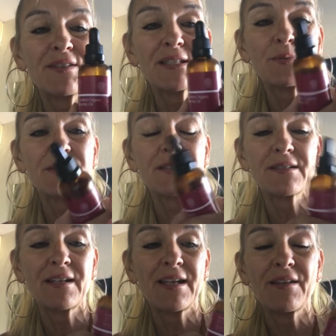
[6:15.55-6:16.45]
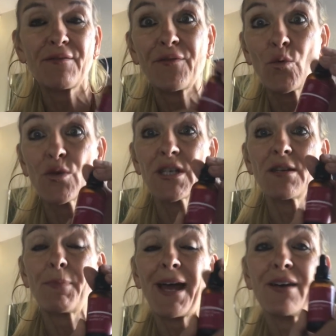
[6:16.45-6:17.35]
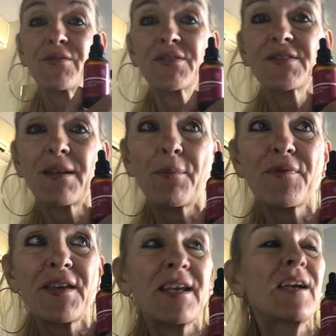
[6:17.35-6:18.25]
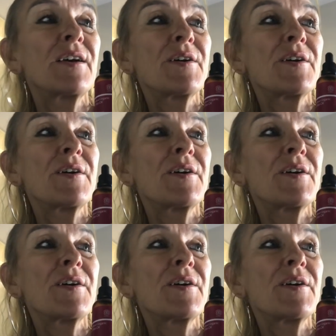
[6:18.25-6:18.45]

This was like £40 or something.